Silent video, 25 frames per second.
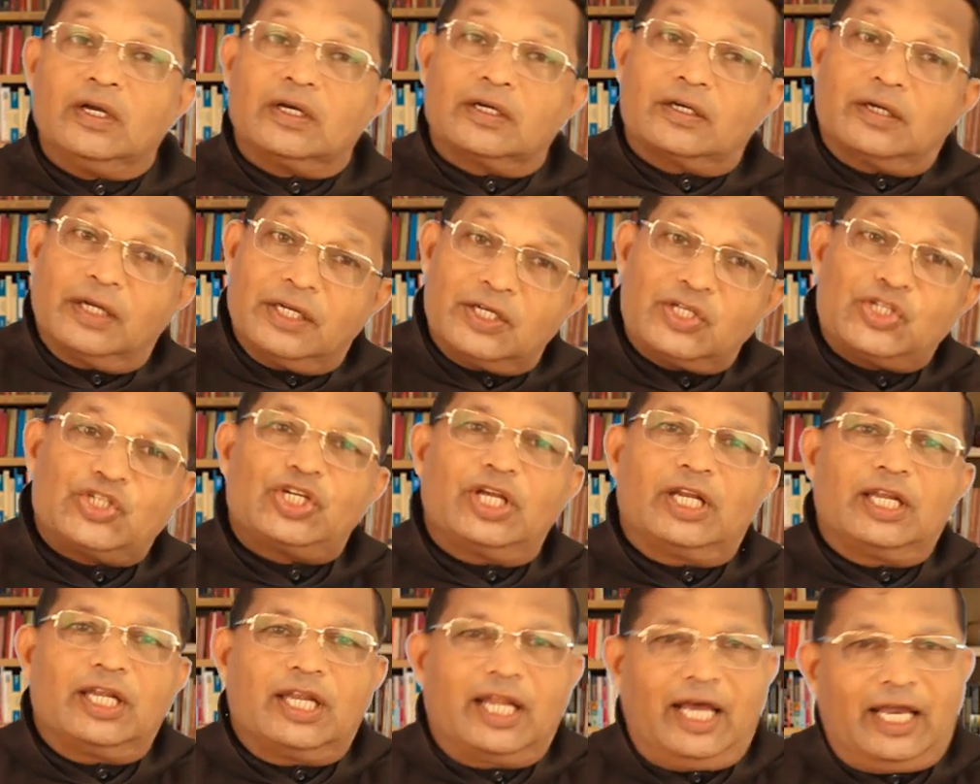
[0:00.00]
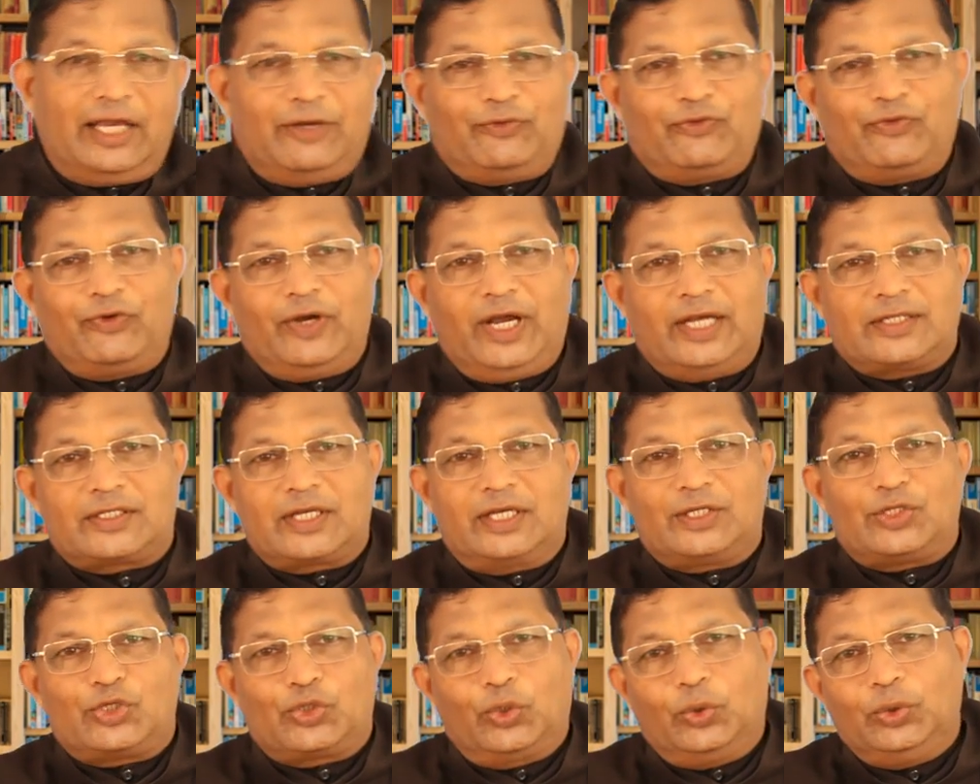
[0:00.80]
Christian life, as
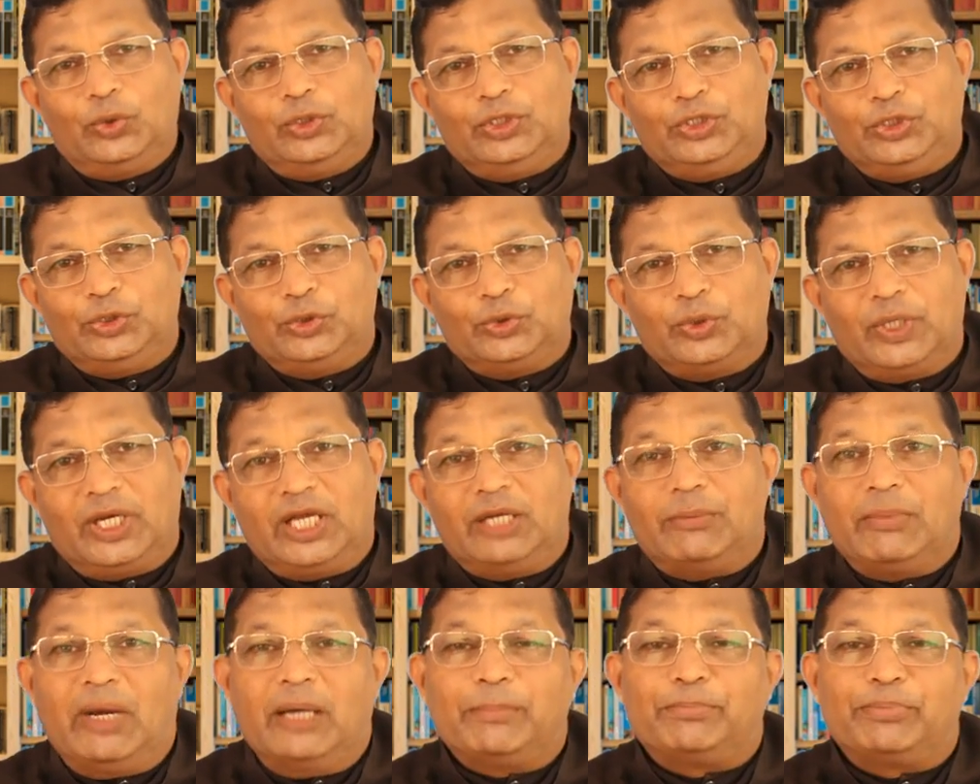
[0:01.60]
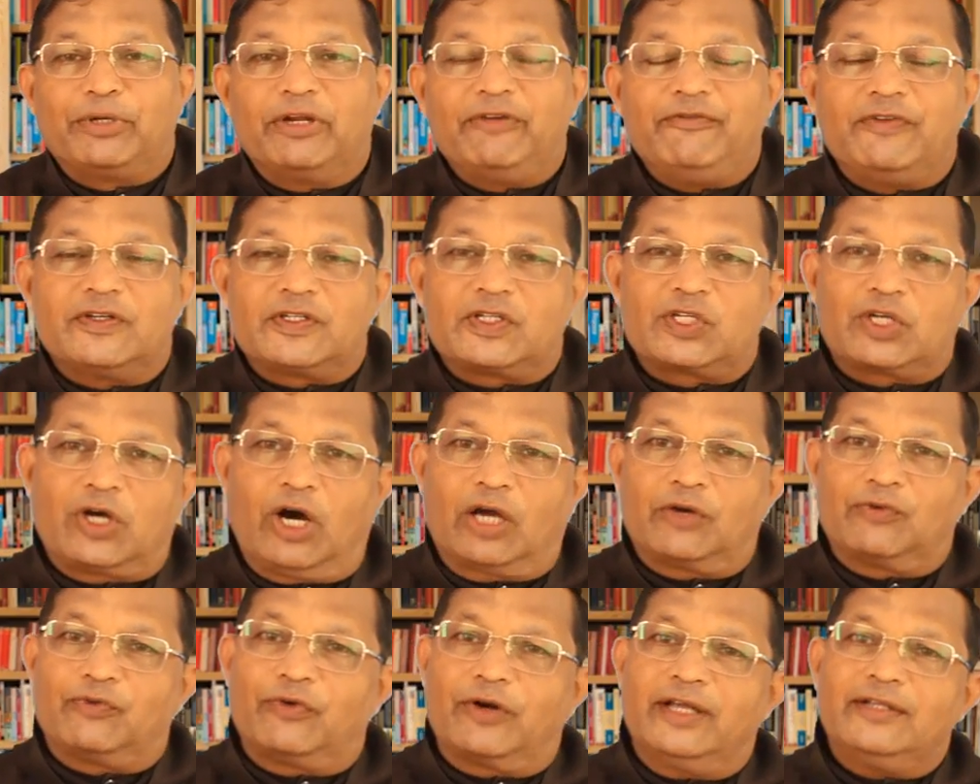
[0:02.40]
I told you in my previous
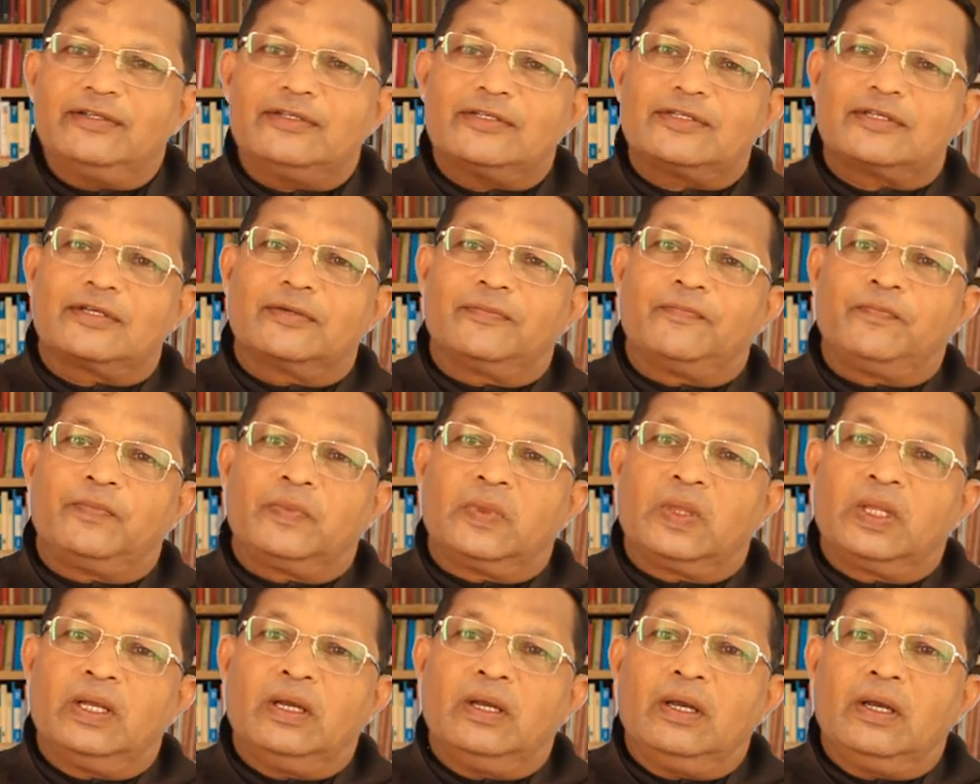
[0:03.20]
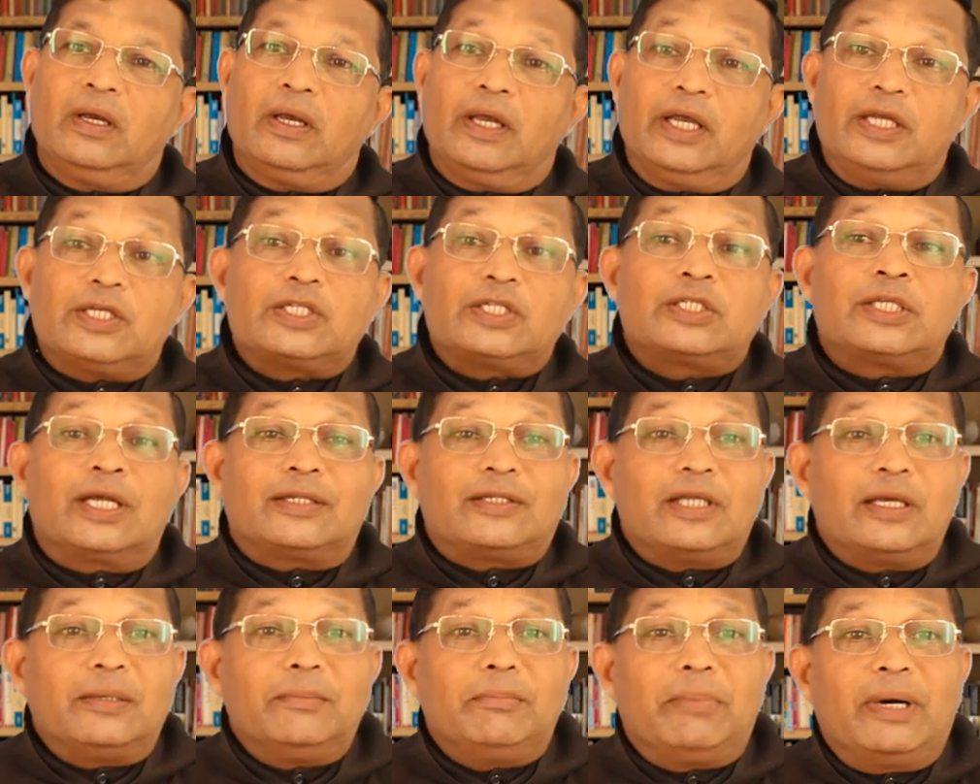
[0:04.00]
conference, is
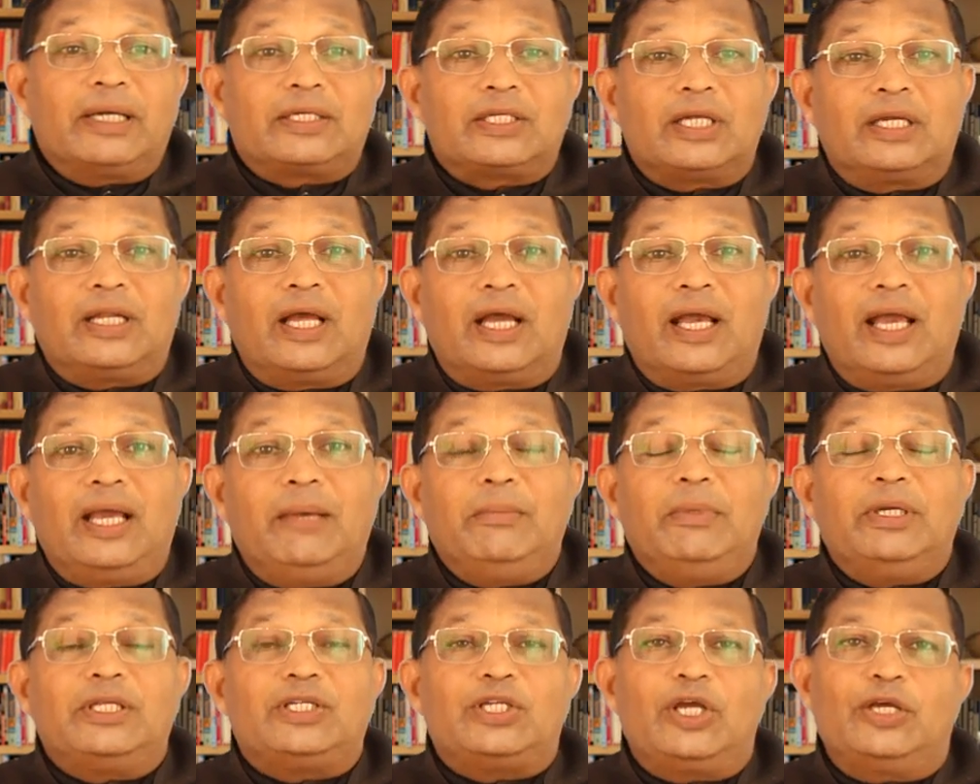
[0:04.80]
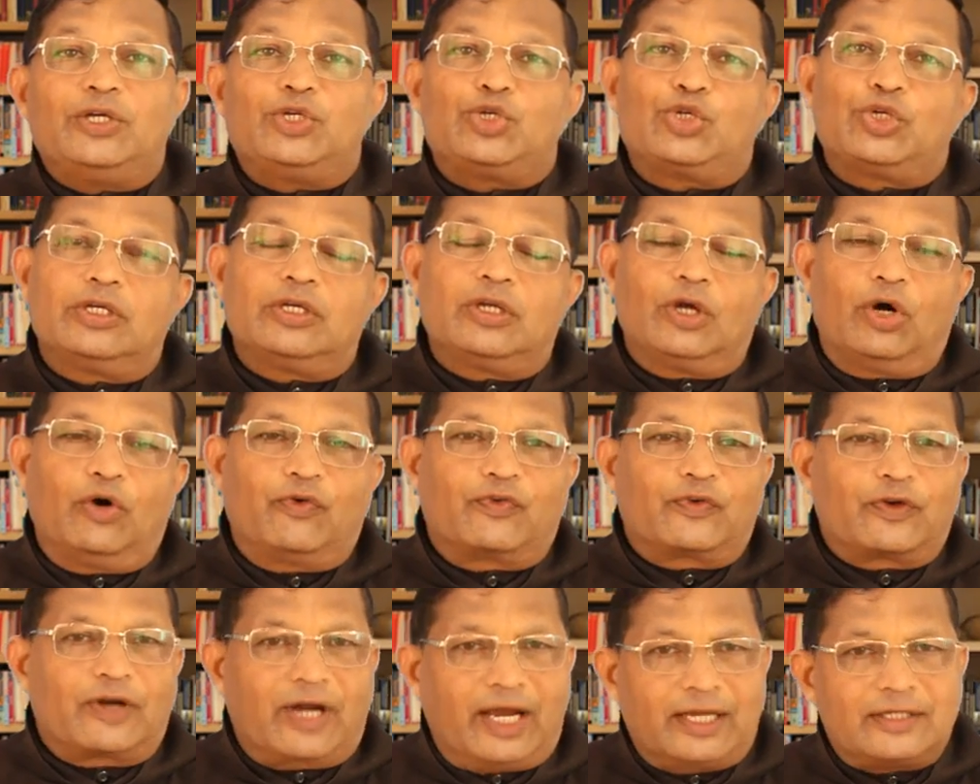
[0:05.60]
nothing but an imitation
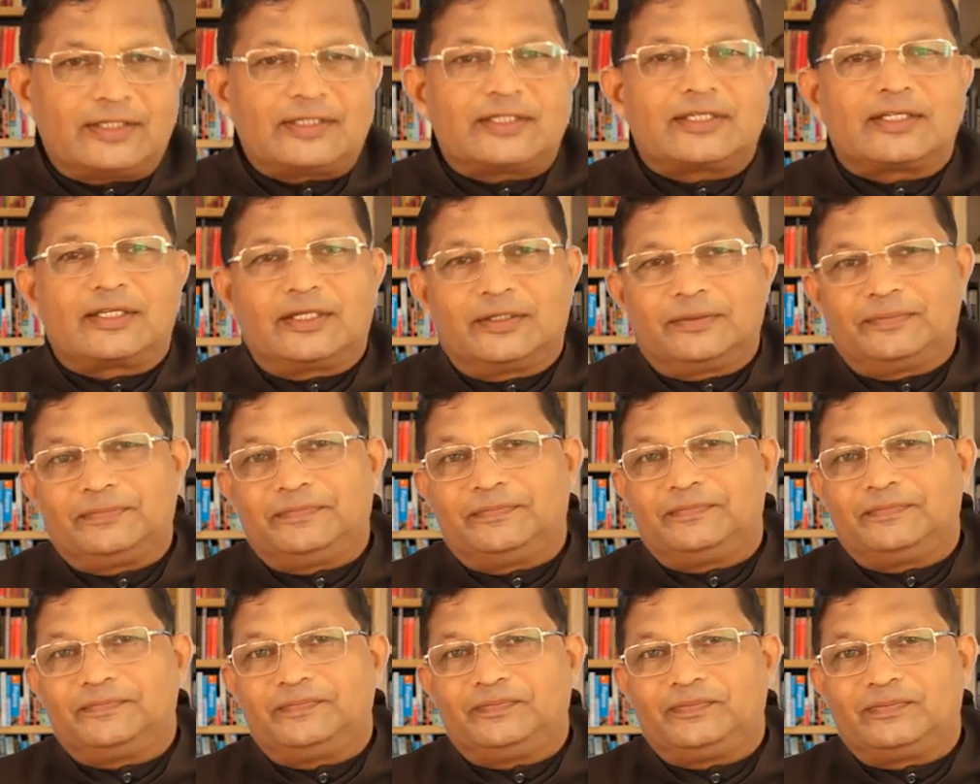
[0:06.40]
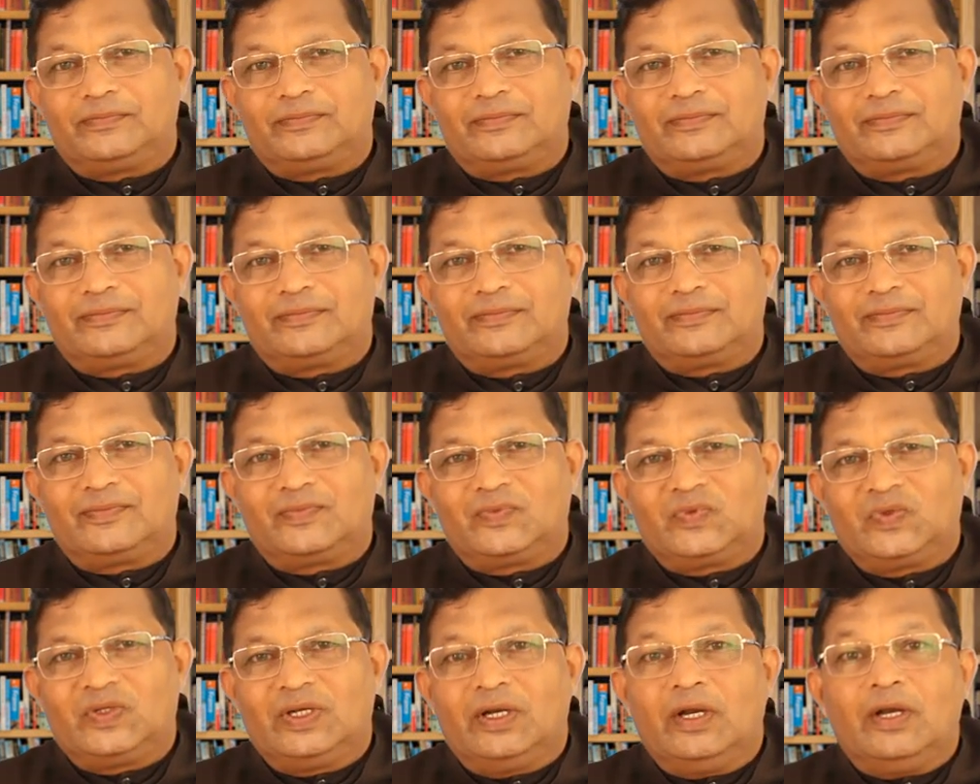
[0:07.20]
of Christ.
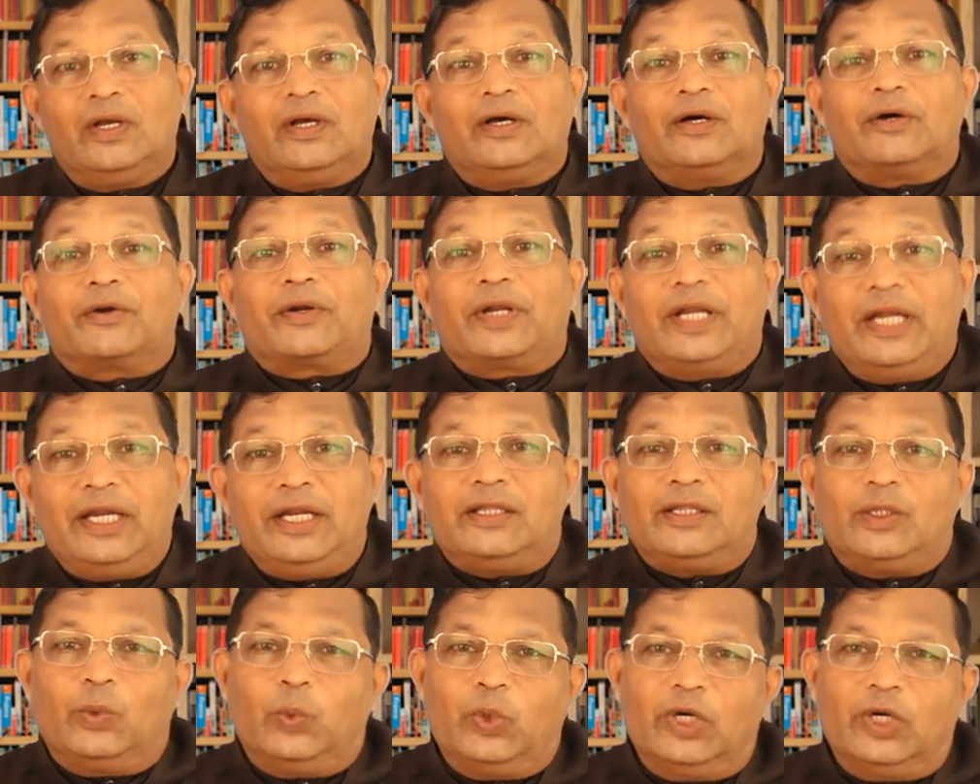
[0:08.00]
Reading the